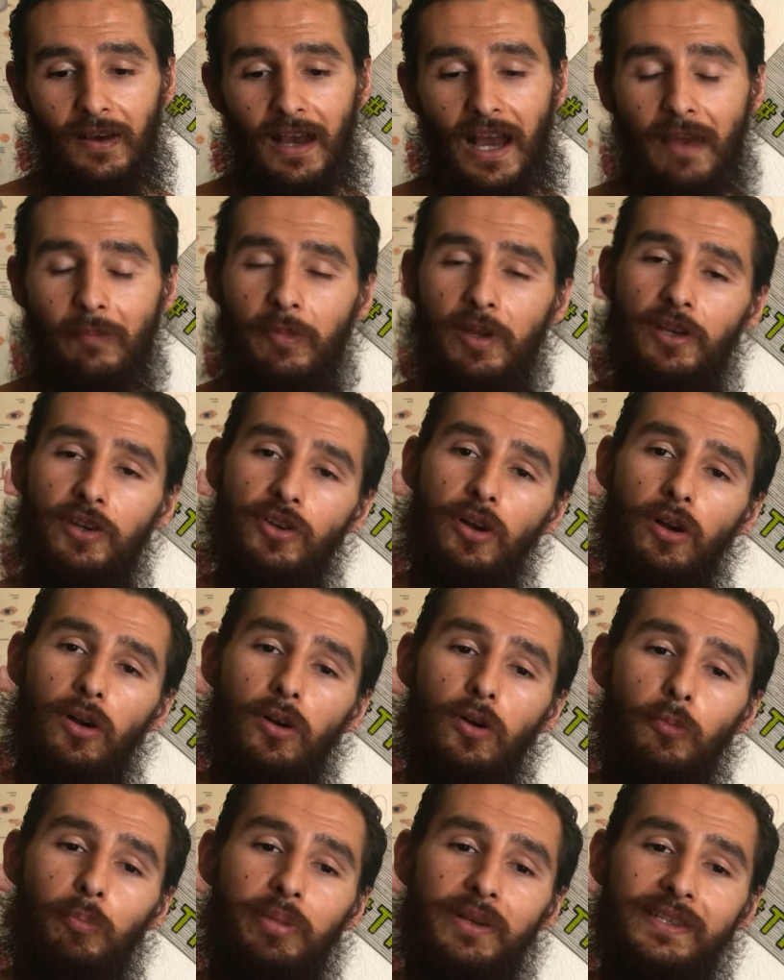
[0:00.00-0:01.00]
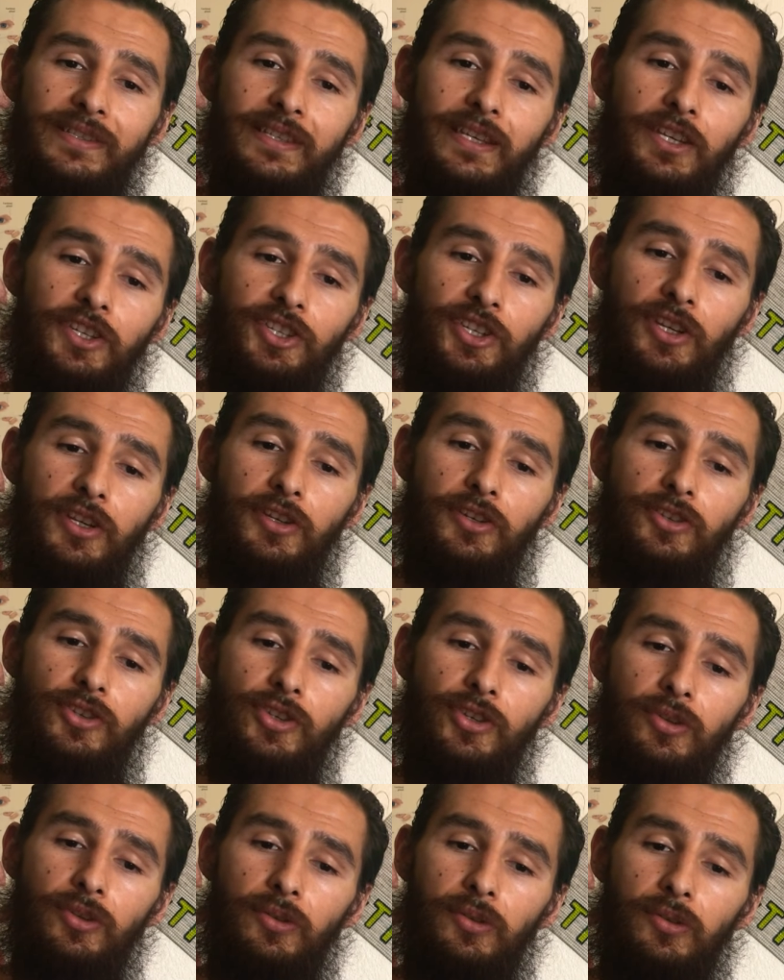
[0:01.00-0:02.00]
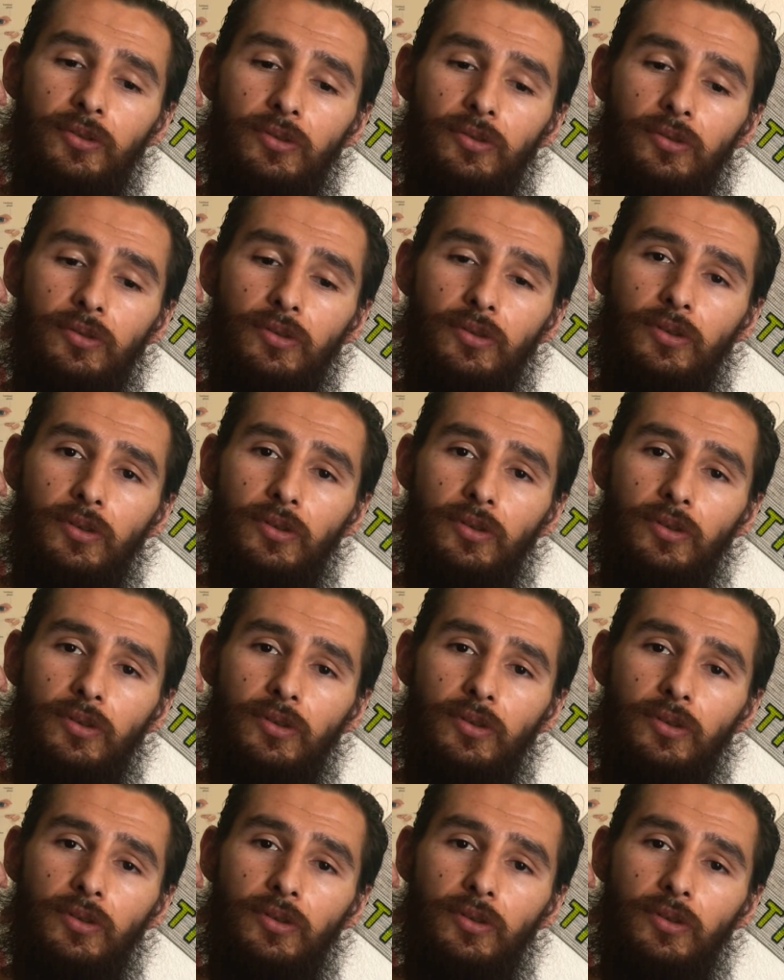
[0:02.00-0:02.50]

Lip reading: I'm in no position to